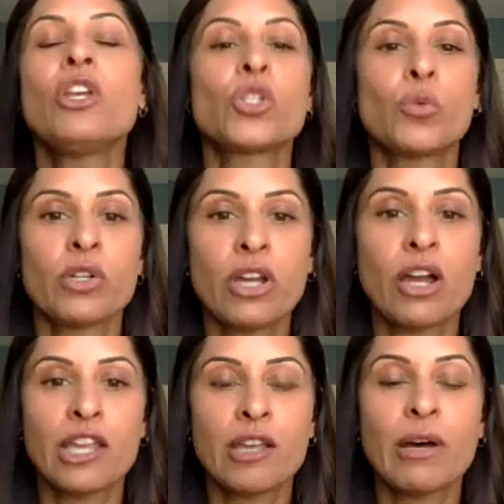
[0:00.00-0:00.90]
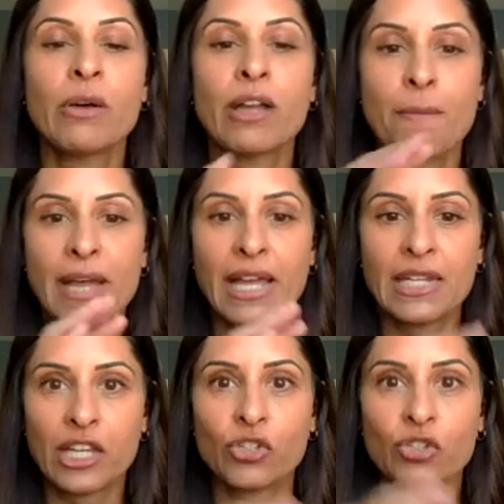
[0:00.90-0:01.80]
So we're talking about
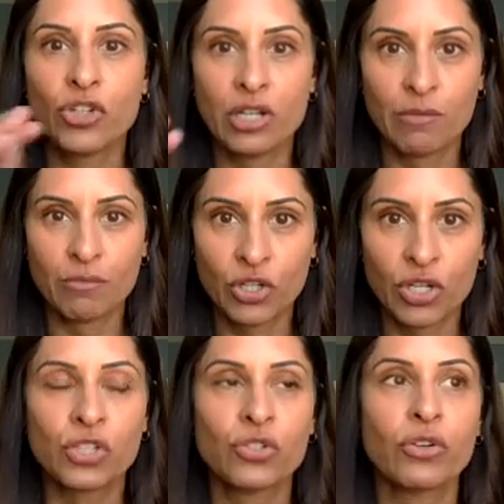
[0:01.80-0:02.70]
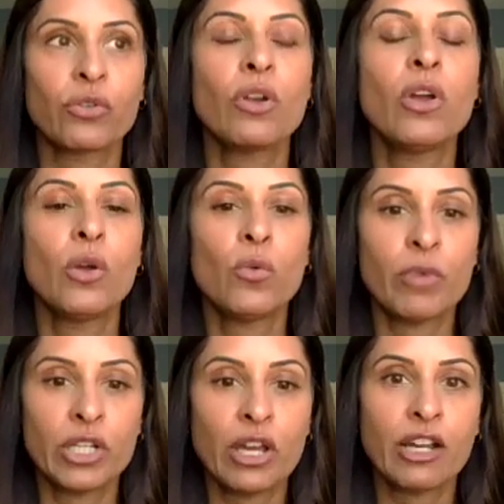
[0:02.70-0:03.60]
combined estrogen and progesterone when
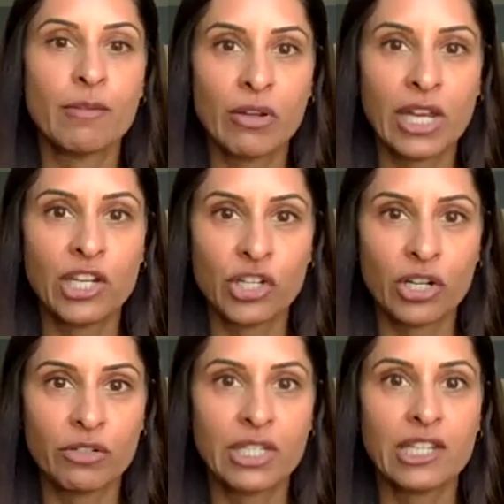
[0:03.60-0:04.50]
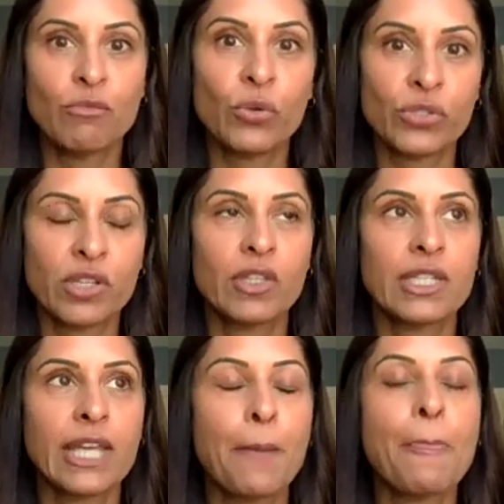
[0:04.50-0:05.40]
we talk about HRT most of the
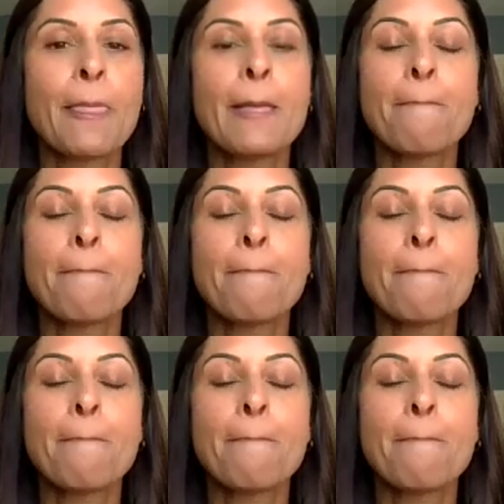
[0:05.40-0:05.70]
time.